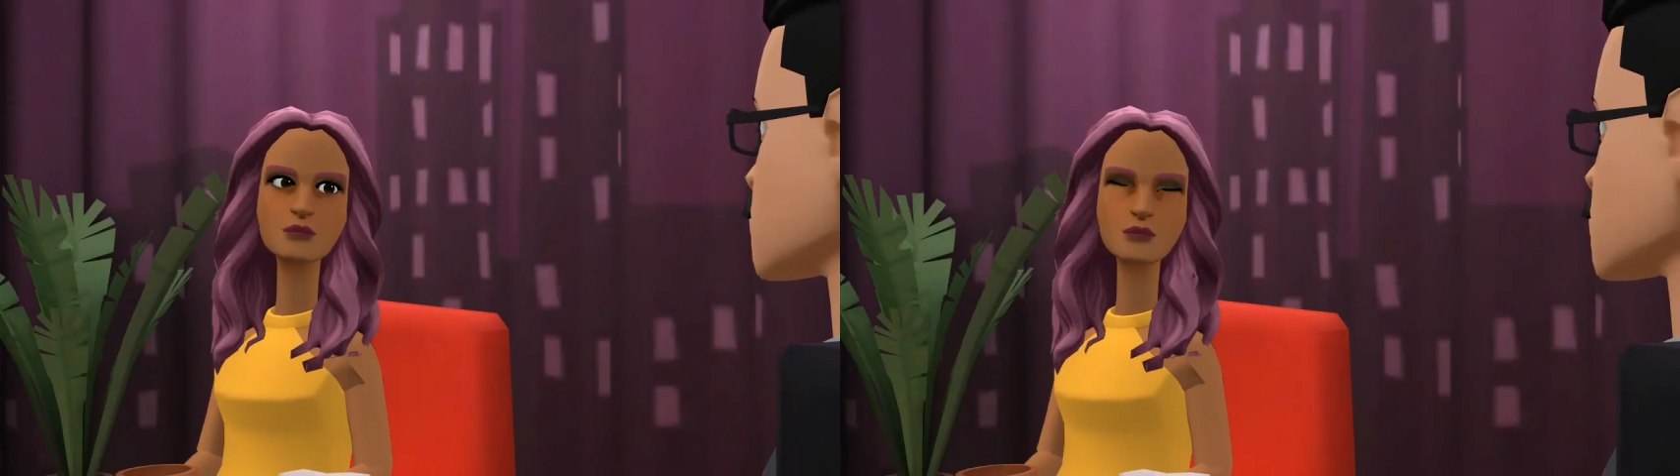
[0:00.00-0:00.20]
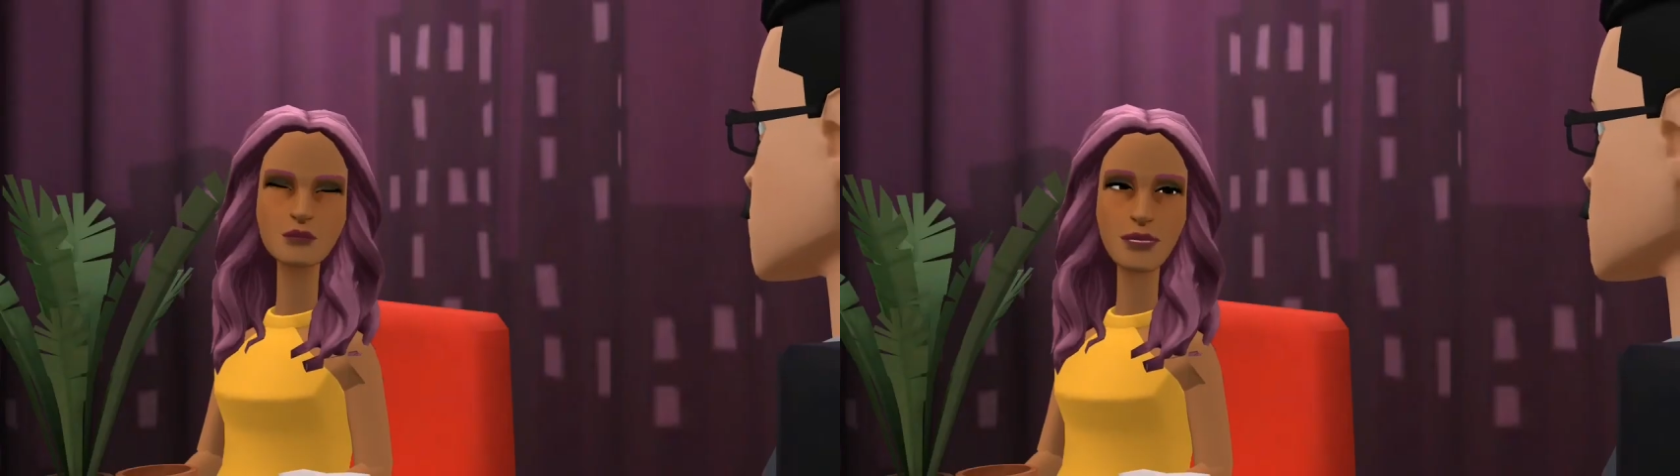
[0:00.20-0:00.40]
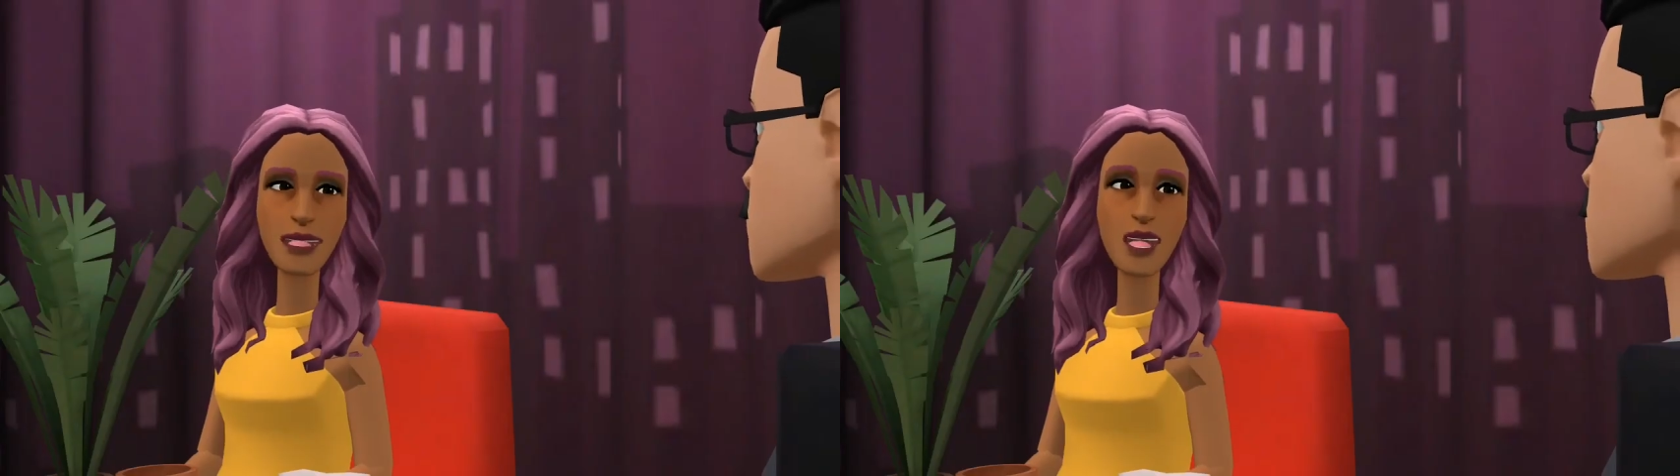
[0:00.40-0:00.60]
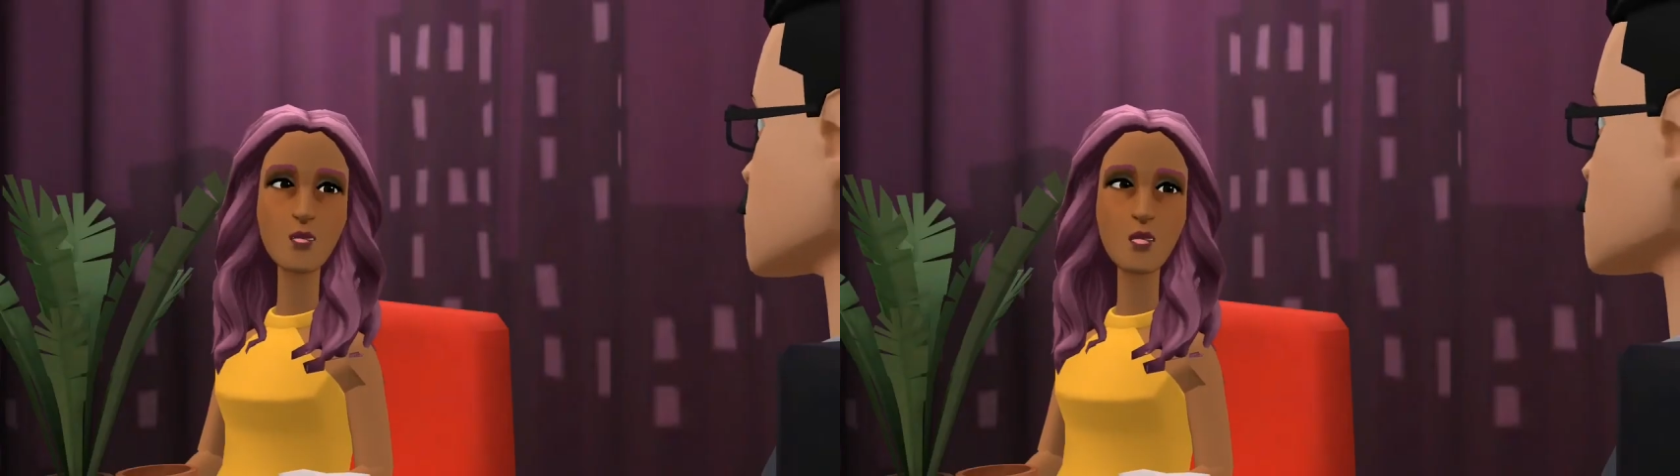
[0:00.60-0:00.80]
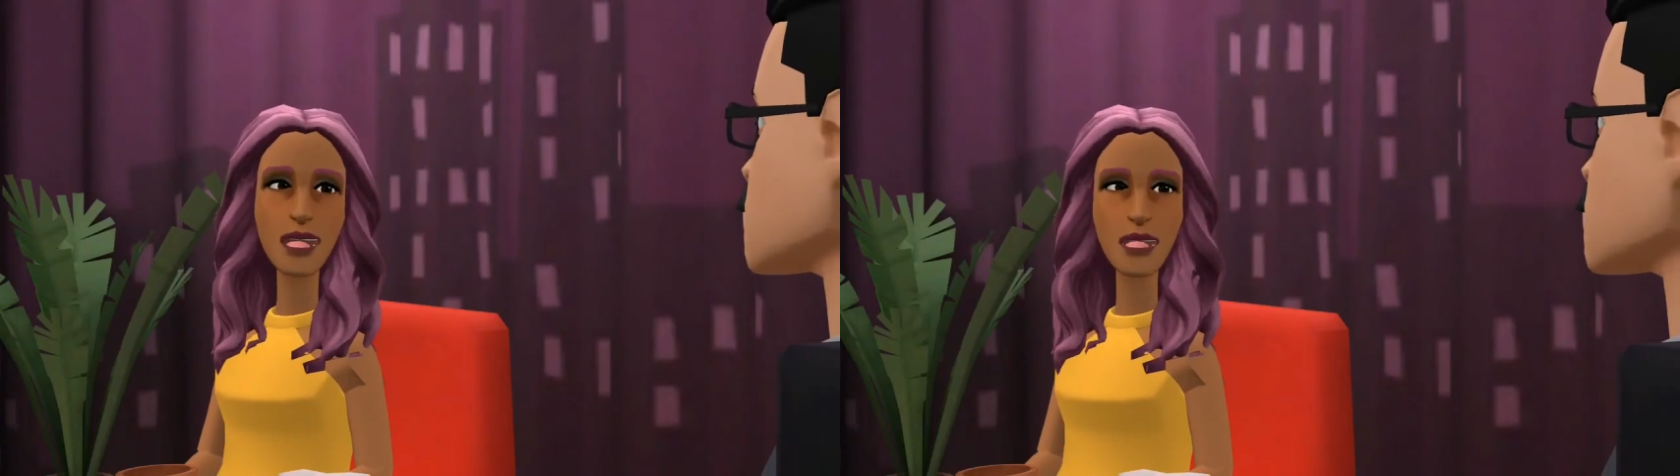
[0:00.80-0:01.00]
I can't
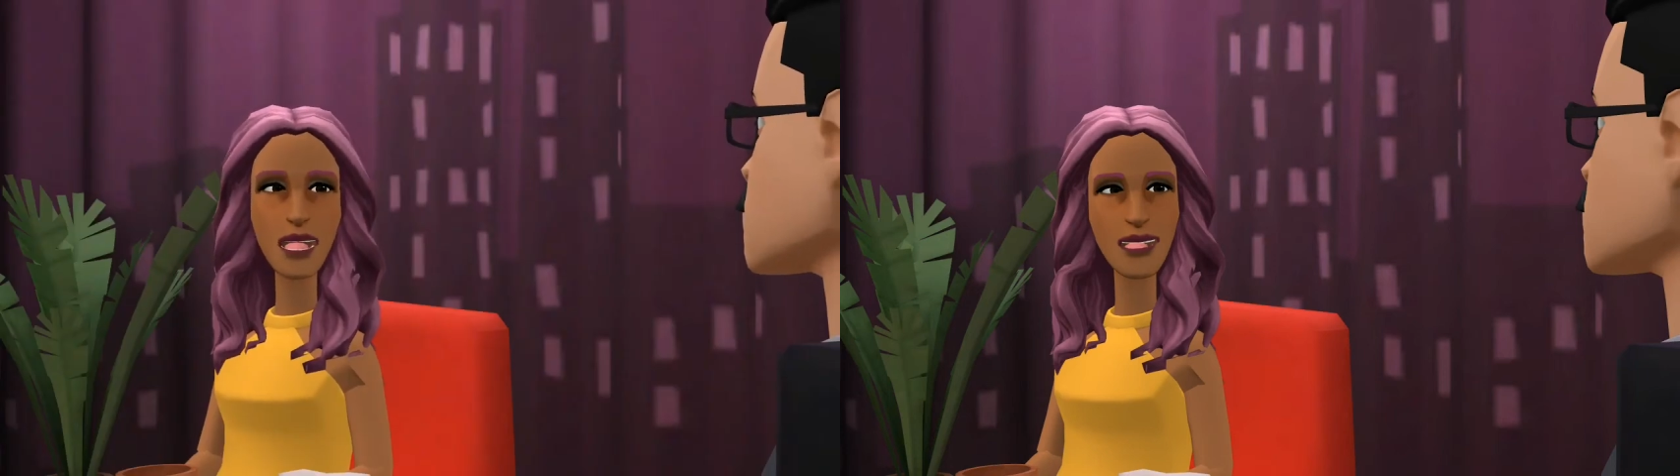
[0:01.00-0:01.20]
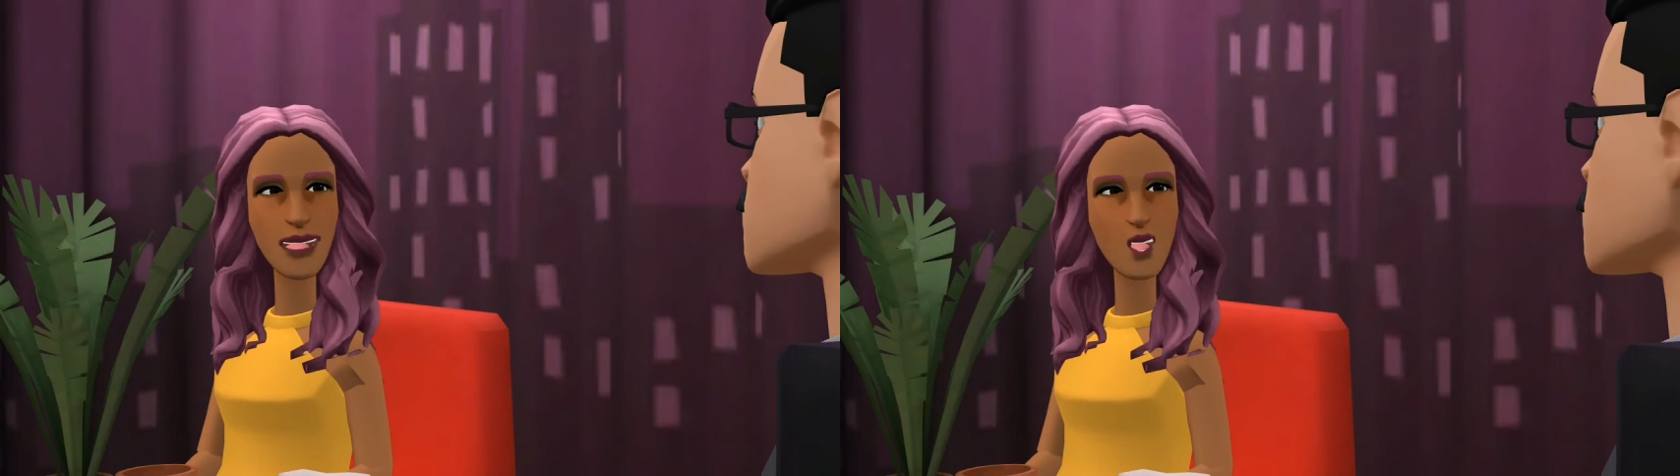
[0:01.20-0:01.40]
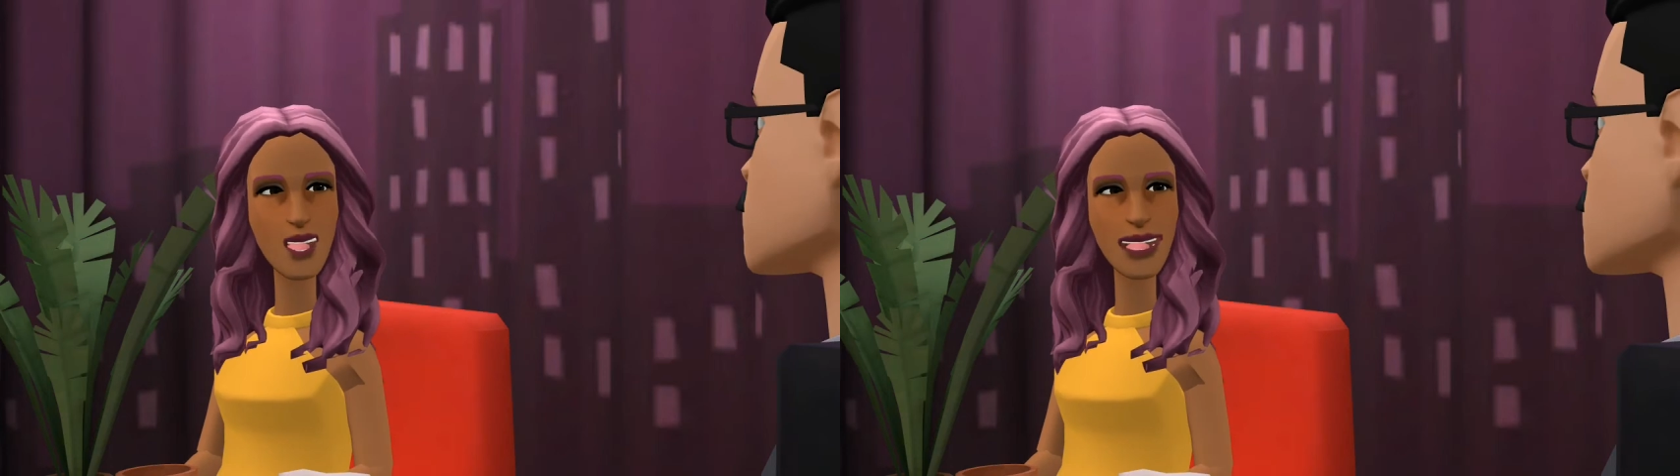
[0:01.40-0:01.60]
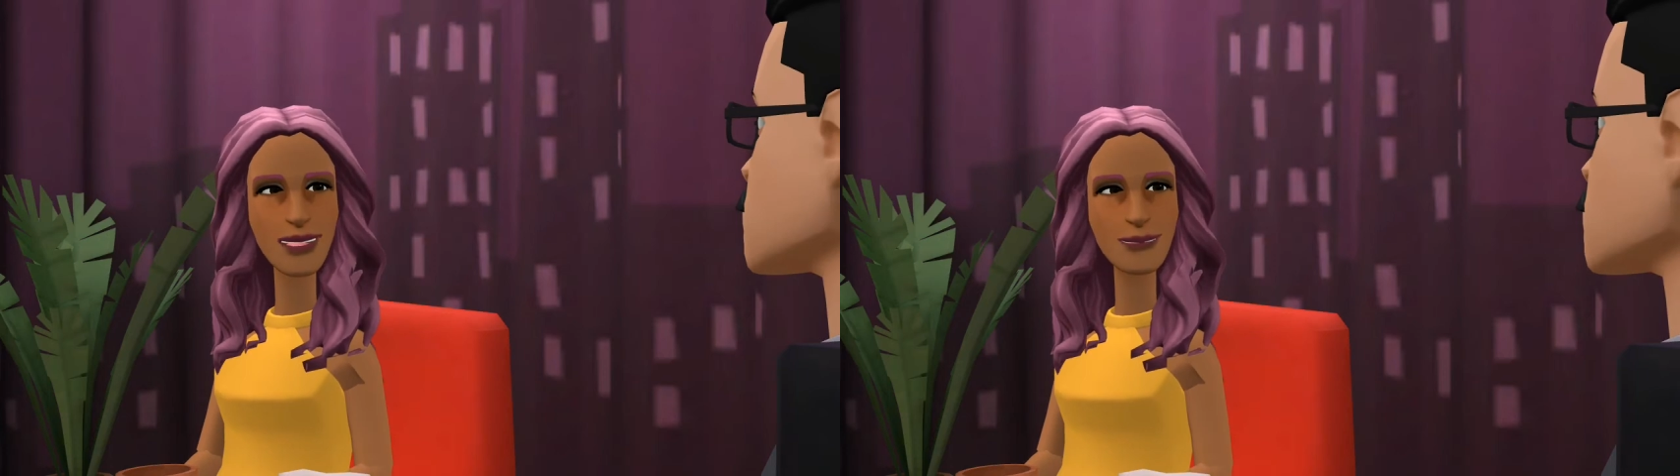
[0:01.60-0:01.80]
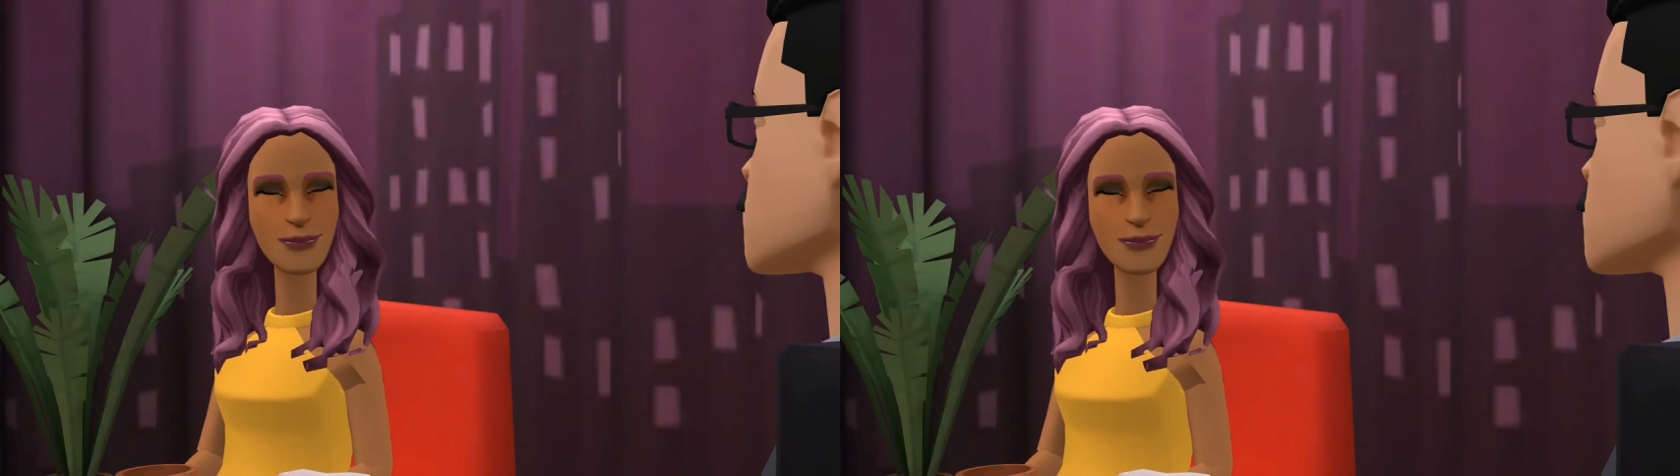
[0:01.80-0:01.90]
predict the future.